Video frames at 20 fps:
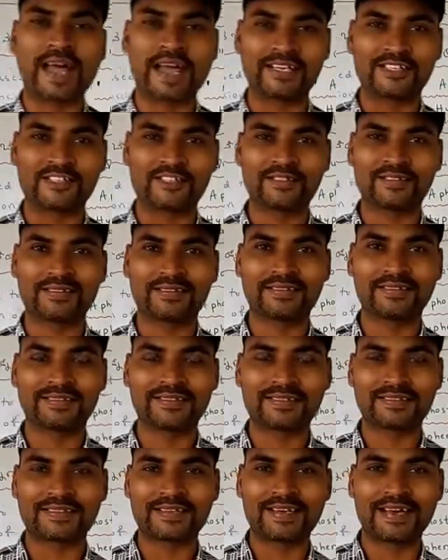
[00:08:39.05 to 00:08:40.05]
dash. This
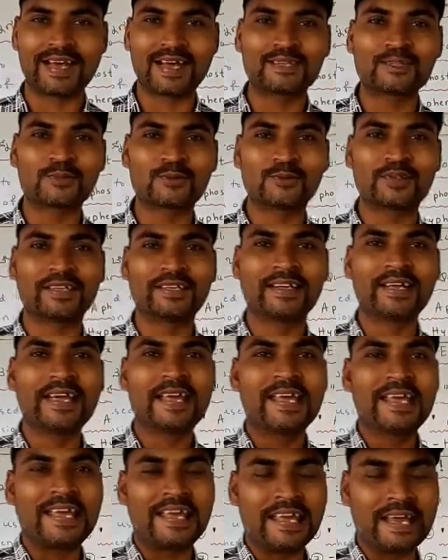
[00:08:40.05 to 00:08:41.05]
is the last one.
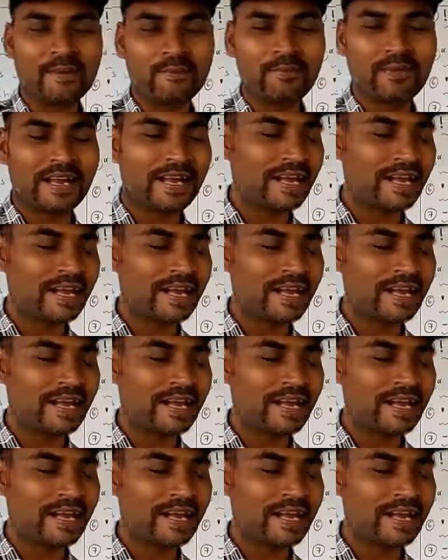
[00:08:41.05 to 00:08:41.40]
M